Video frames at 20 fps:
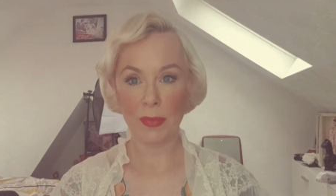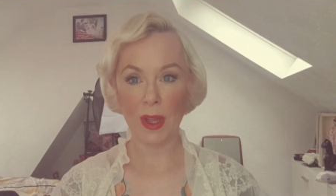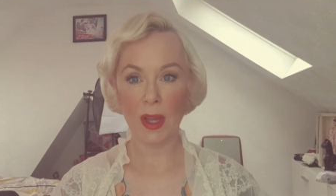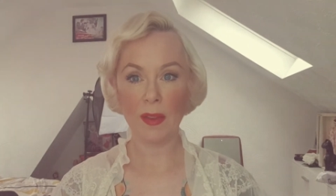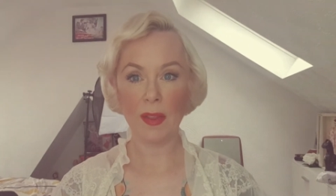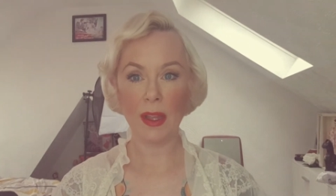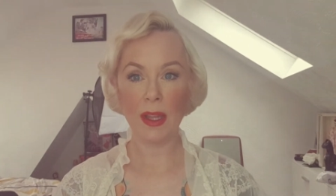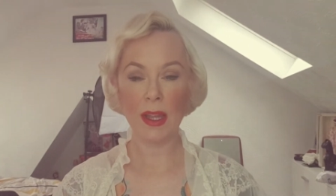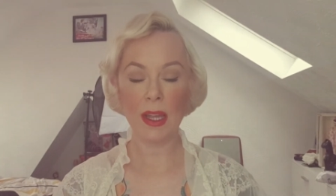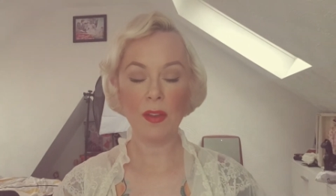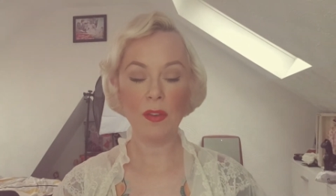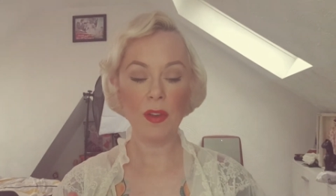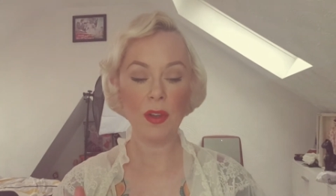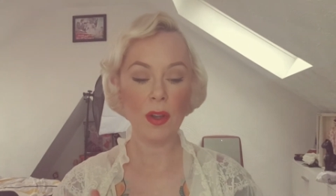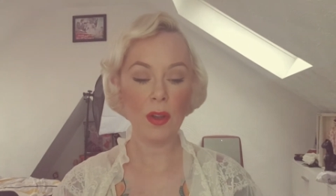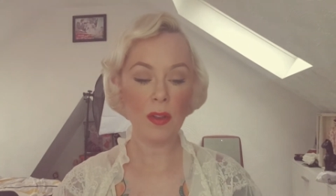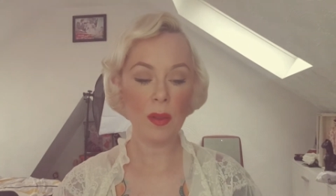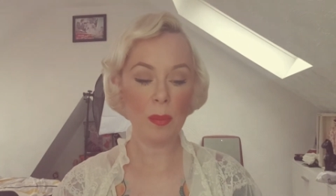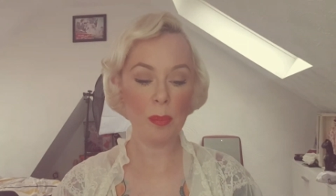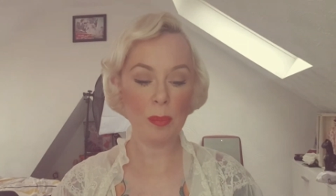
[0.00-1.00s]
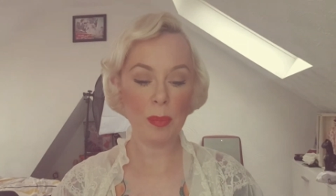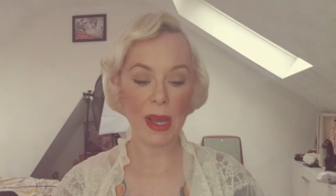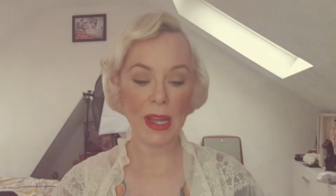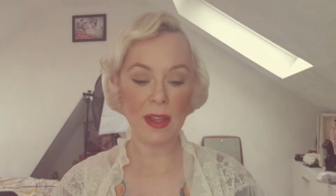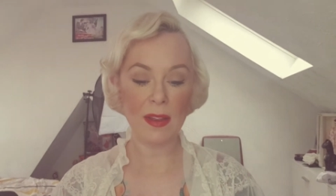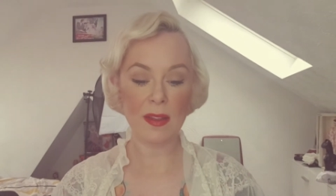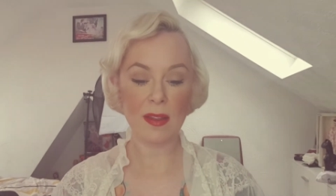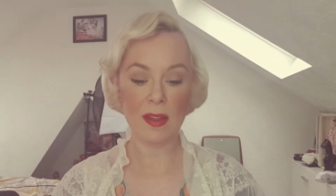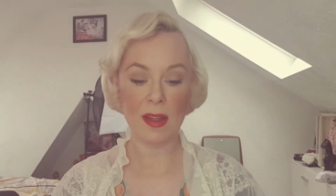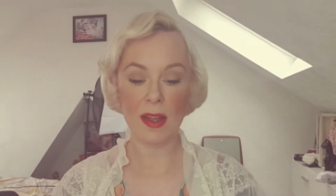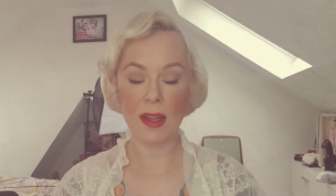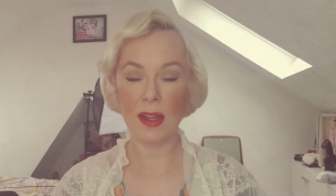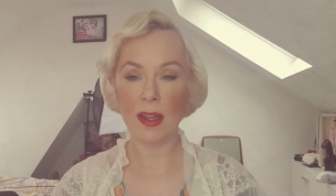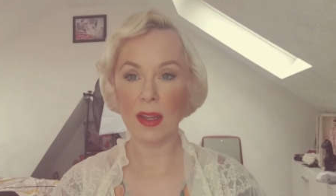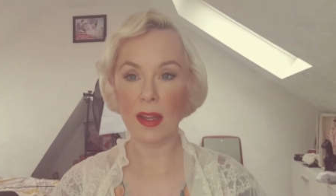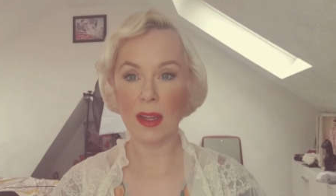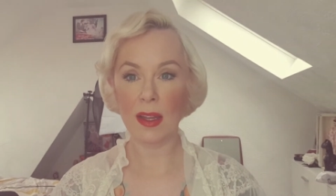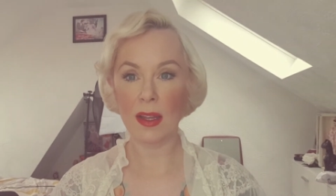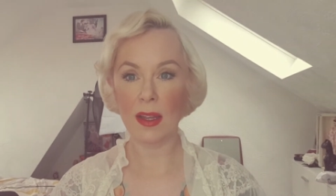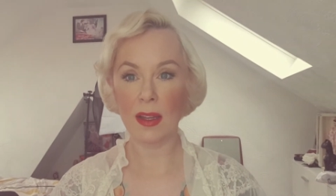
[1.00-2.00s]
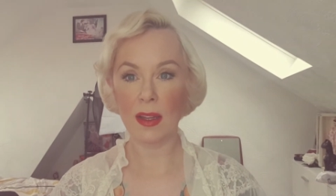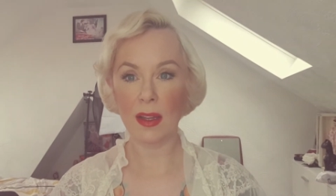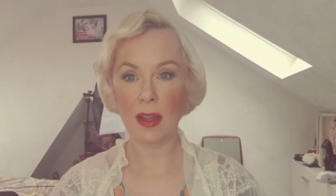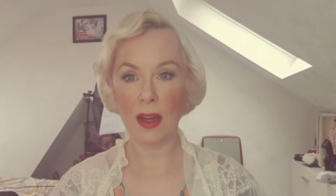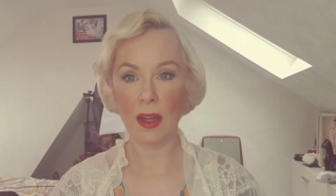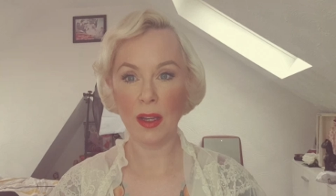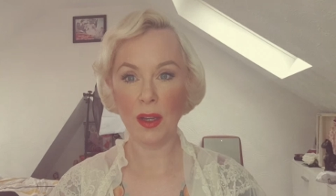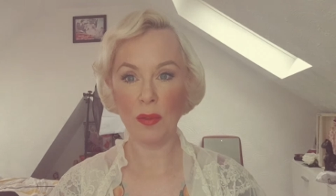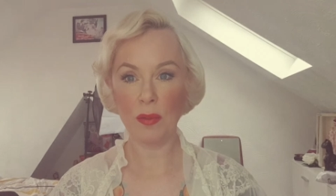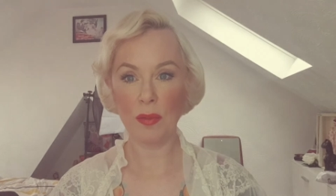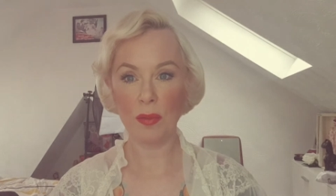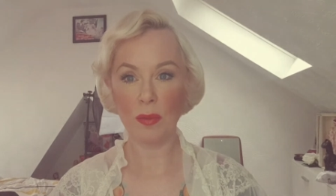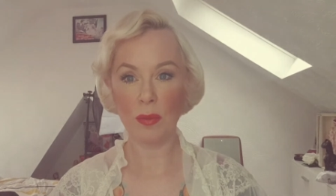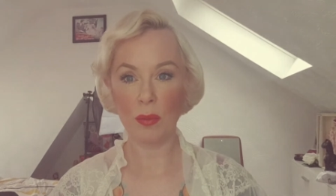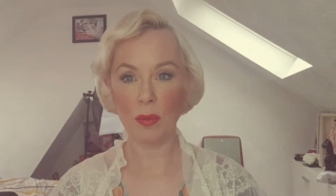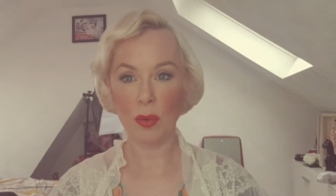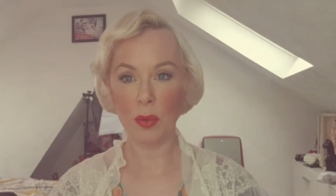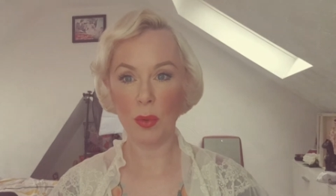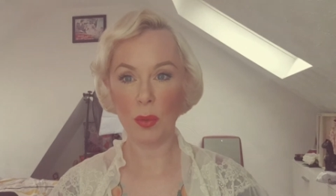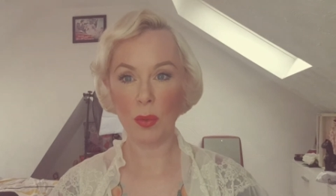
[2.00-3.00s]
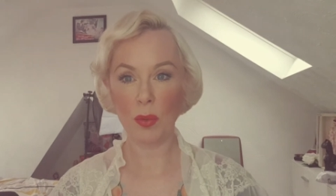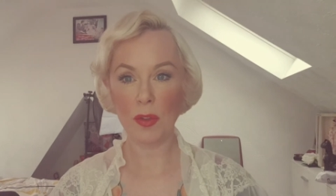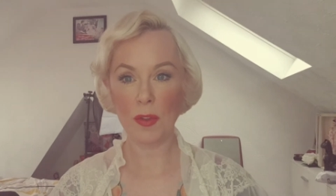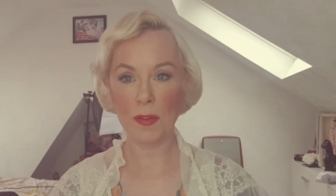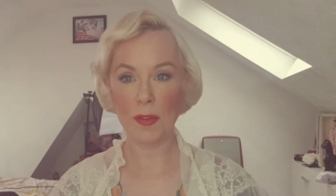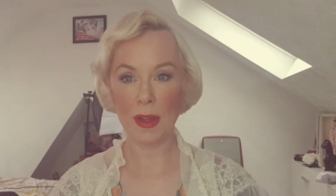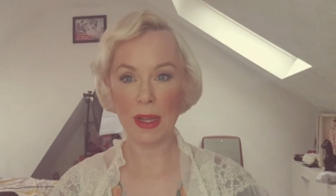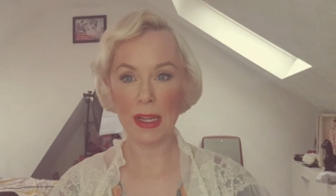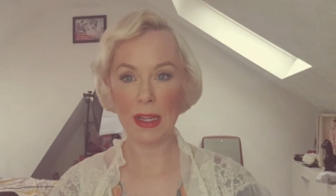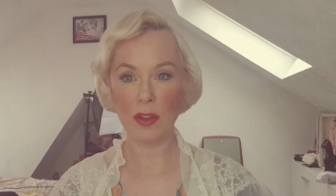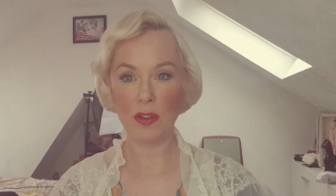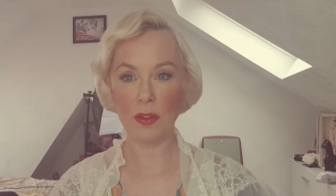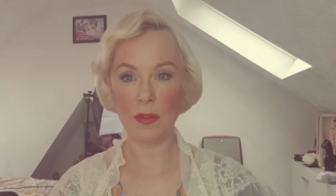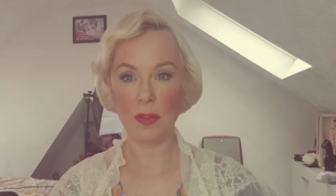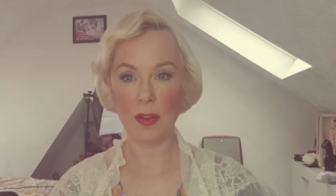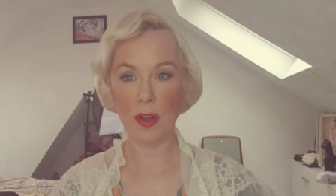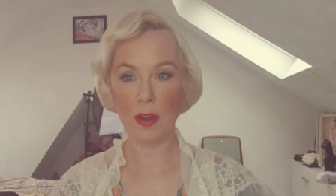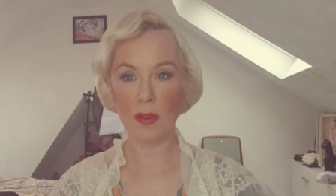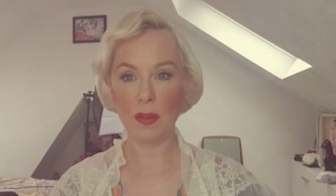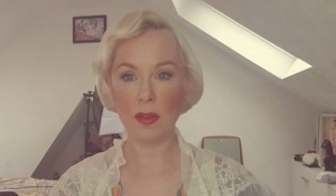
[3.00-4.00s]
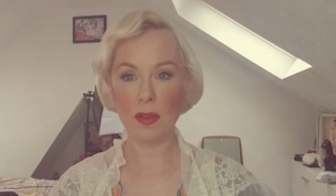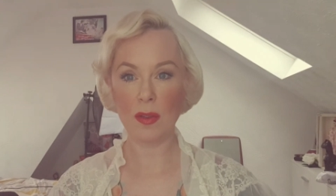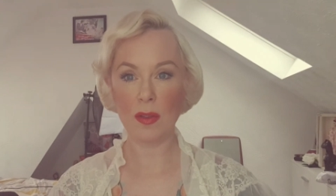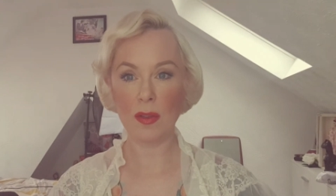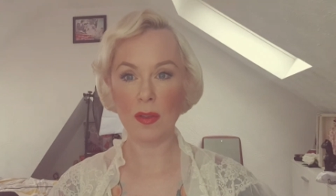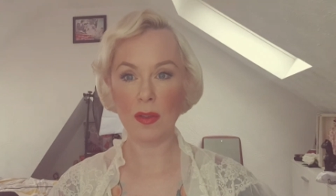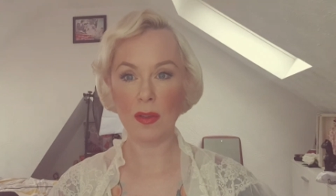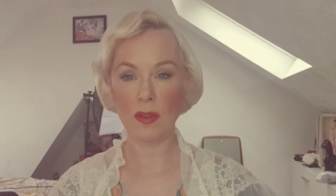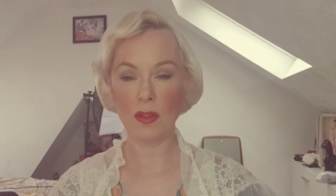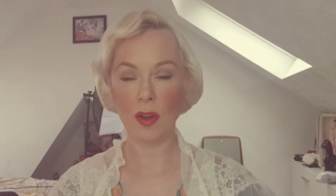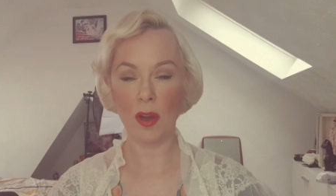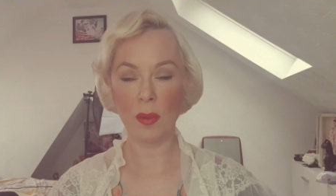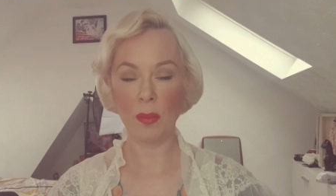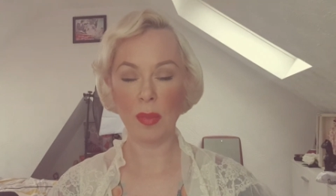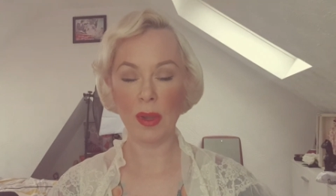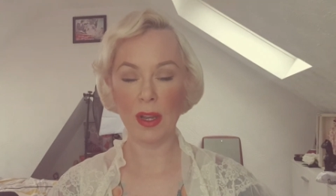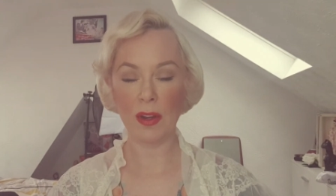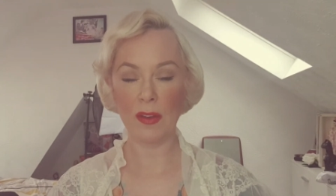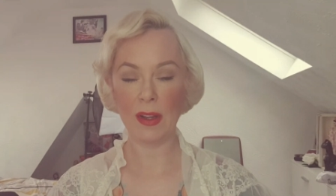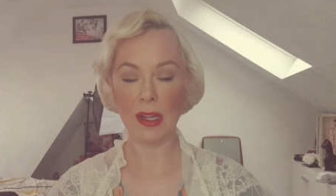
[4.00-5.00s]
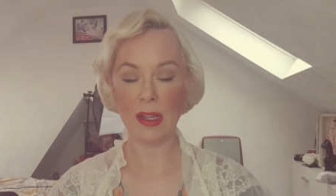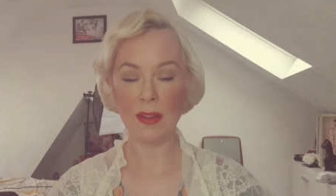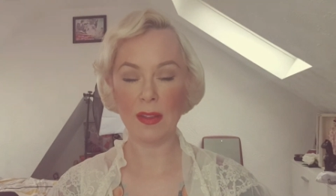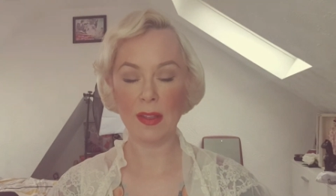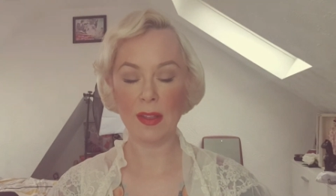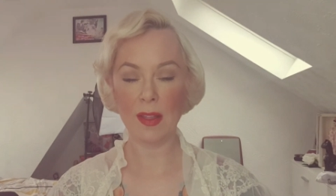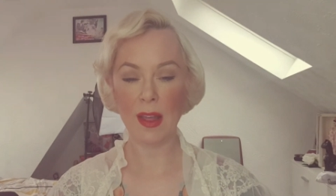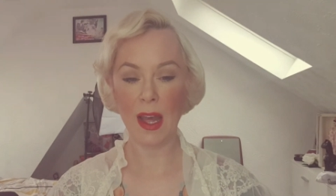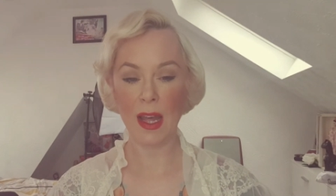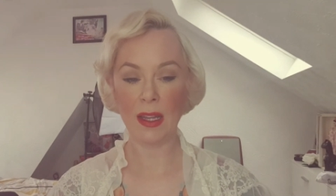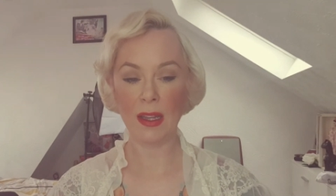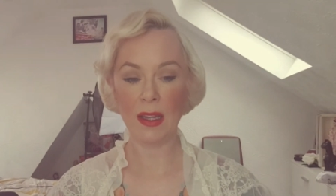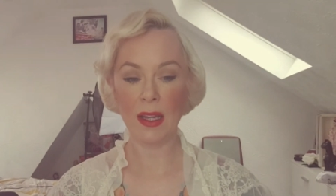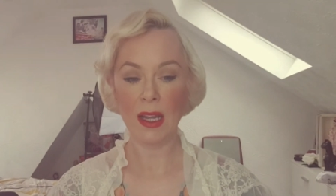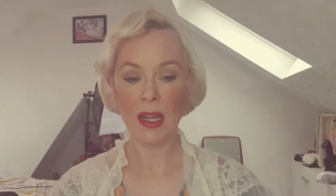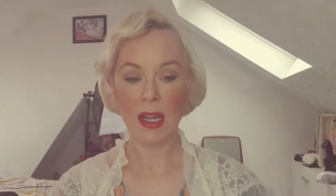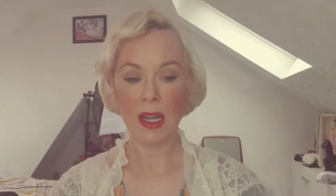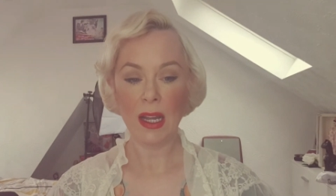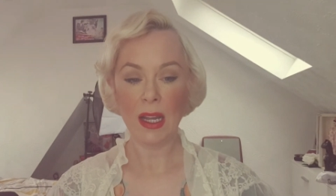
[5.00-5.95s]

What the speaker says: I think if you know the basic kind of rules for each of those time periods, then